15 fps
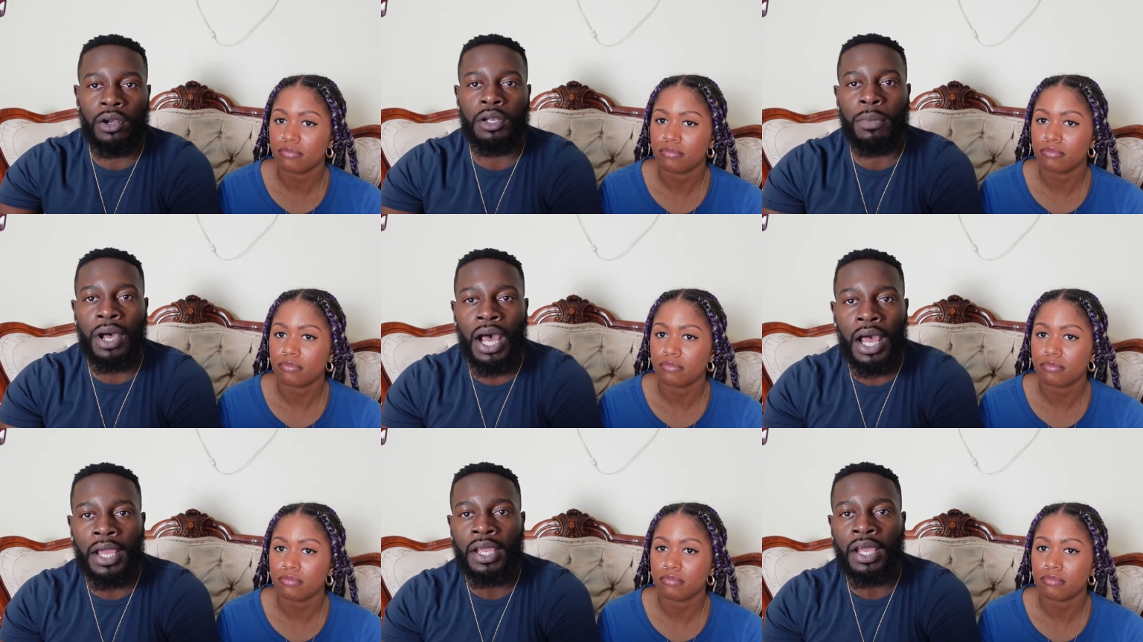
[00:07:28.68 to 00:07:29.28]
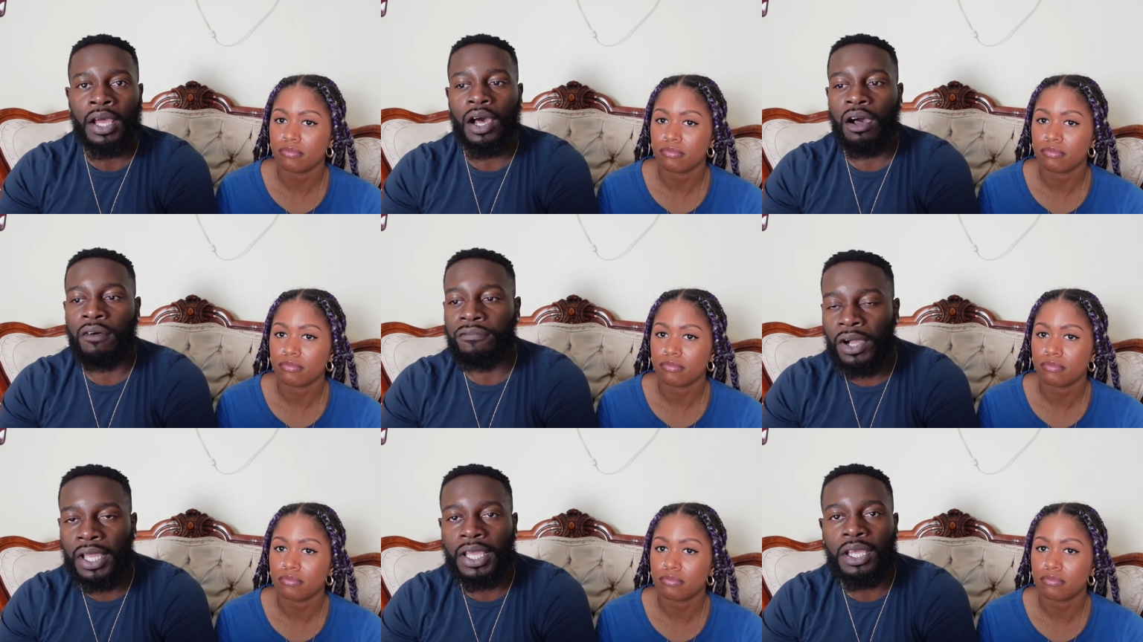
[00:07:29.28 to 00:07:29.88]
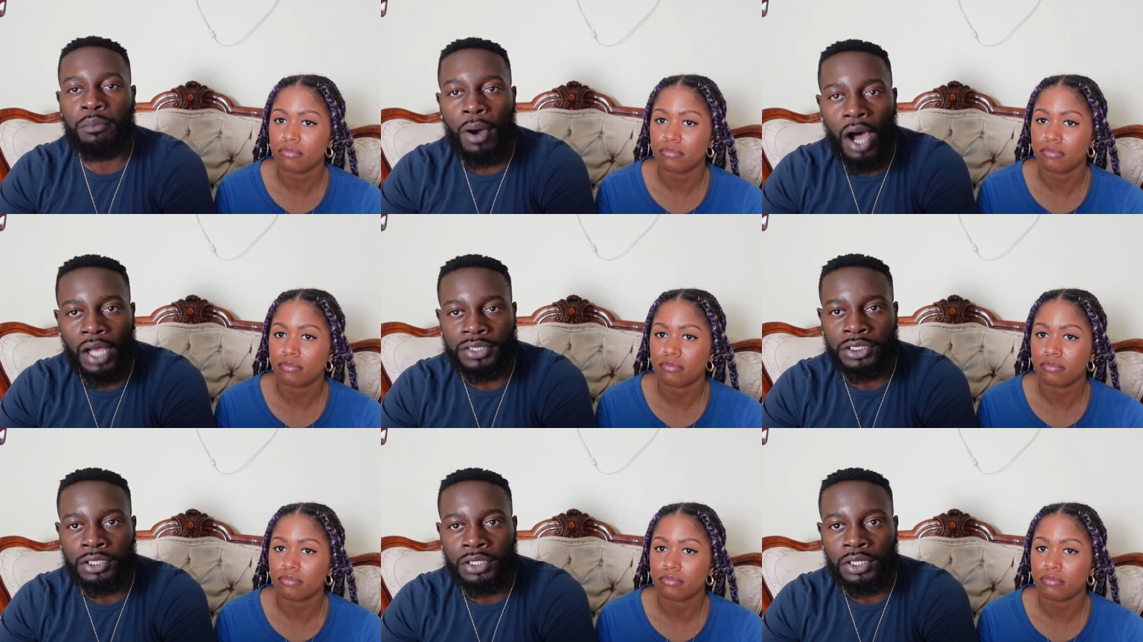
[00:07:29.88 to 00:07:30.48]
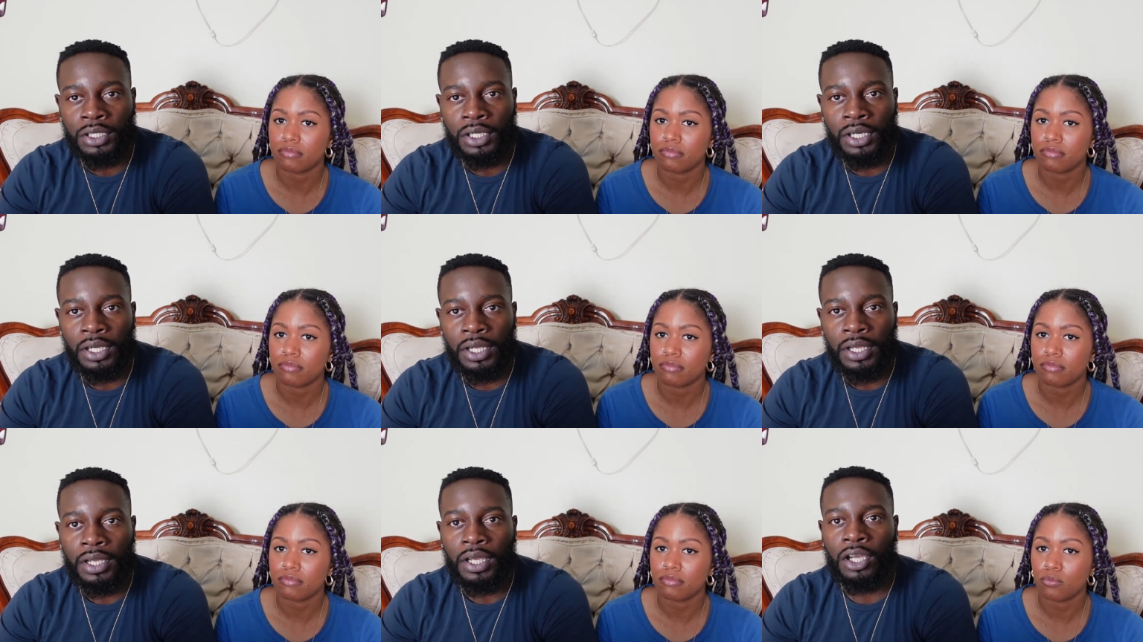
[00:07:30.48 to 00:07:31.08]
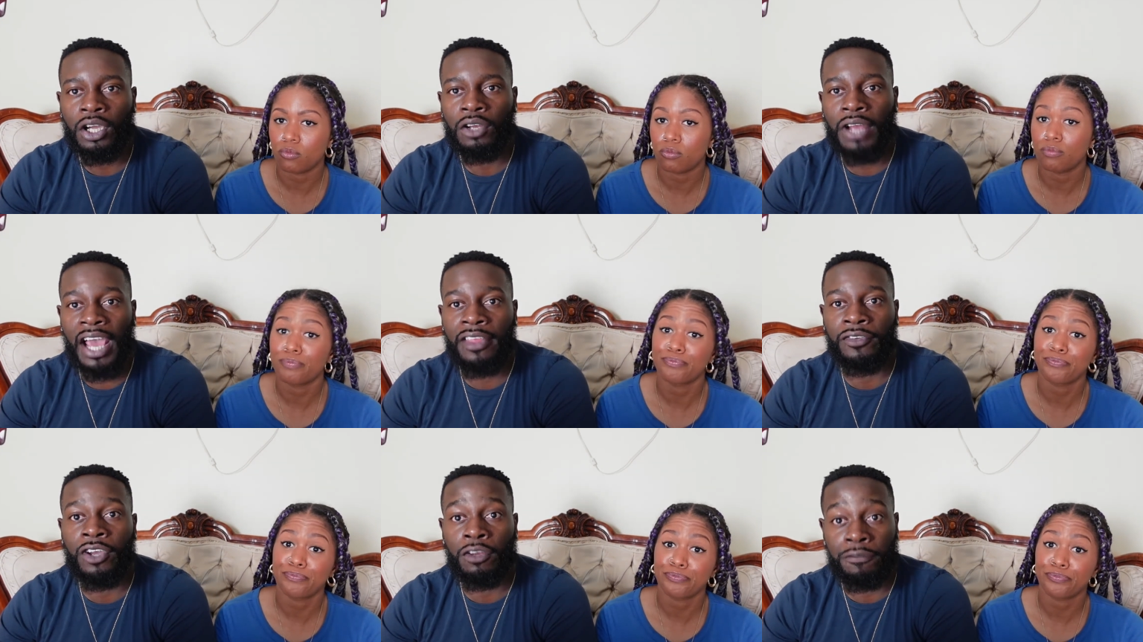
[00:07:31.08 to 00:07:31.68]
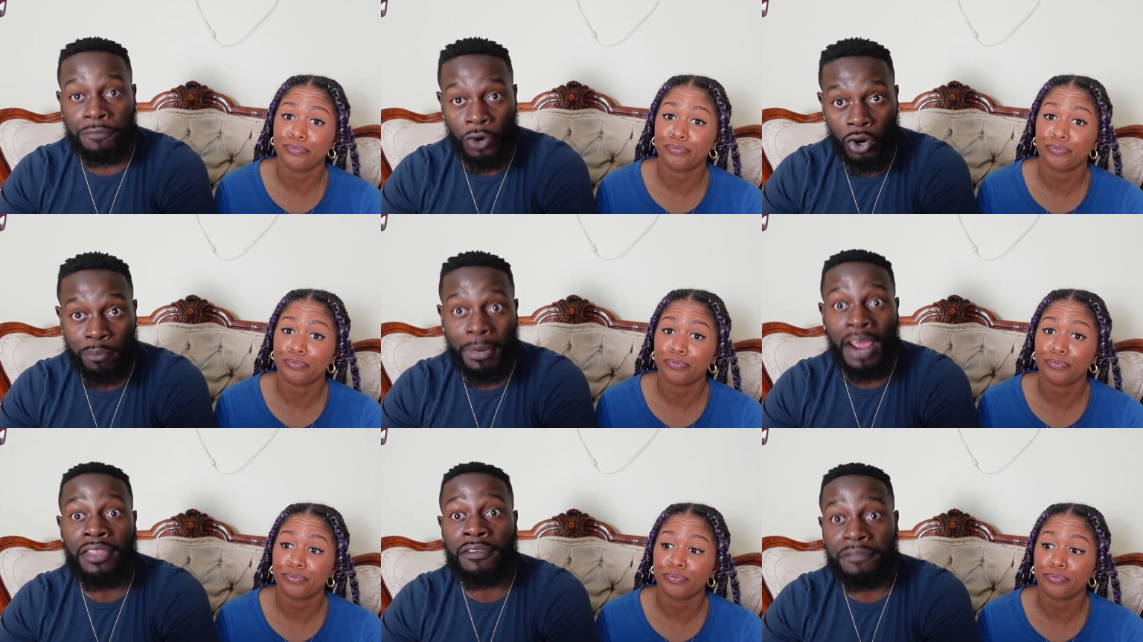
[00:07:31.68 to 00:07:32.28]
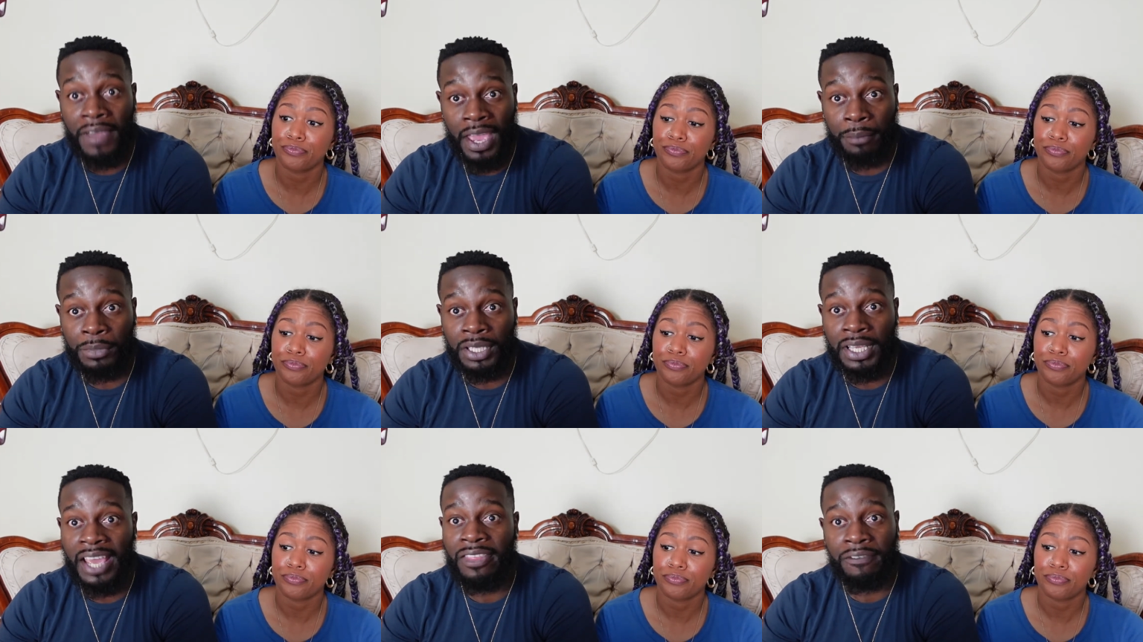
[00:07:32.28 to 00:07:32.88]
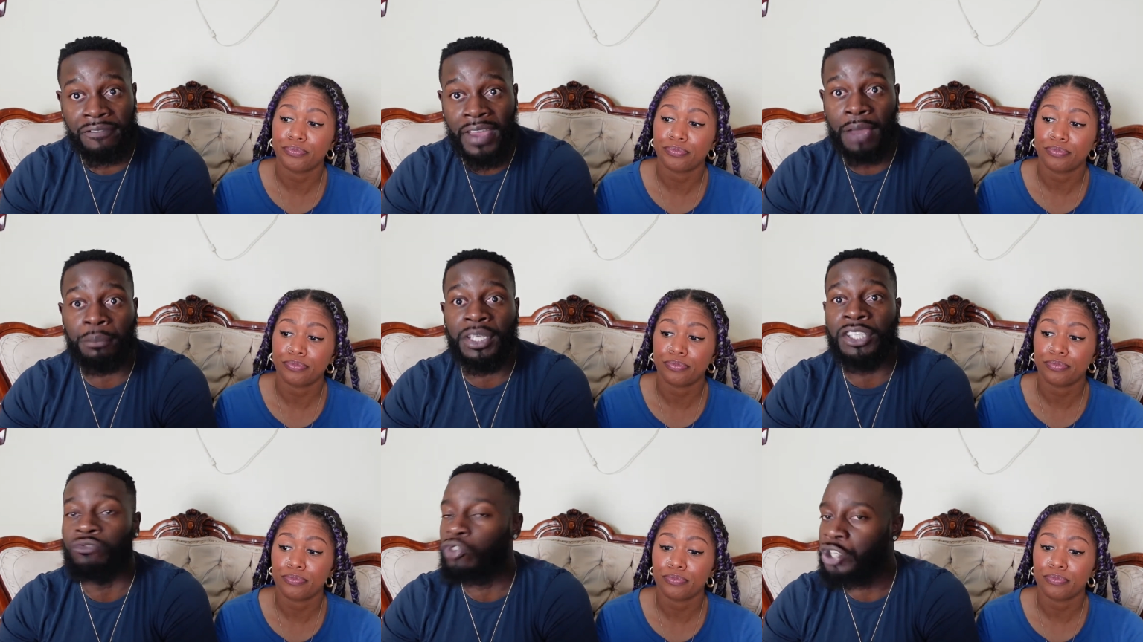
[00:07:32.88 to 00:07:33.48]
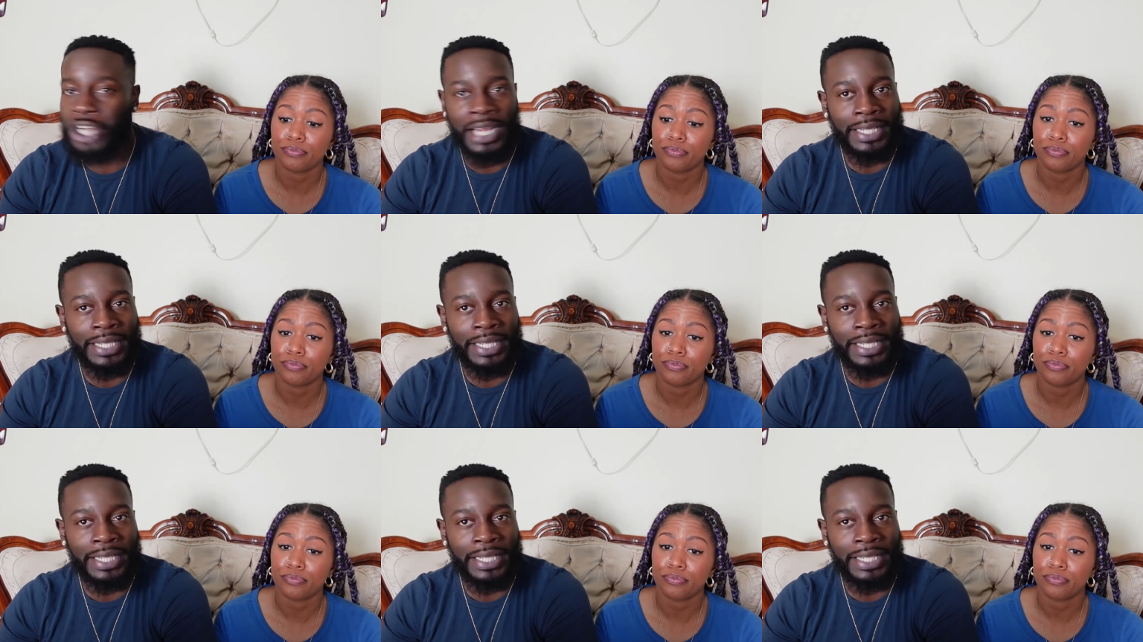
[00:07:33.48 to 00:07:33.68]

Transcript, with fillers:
Speaker 1: by a fucking imposter, confirmed by the family, and the family rejected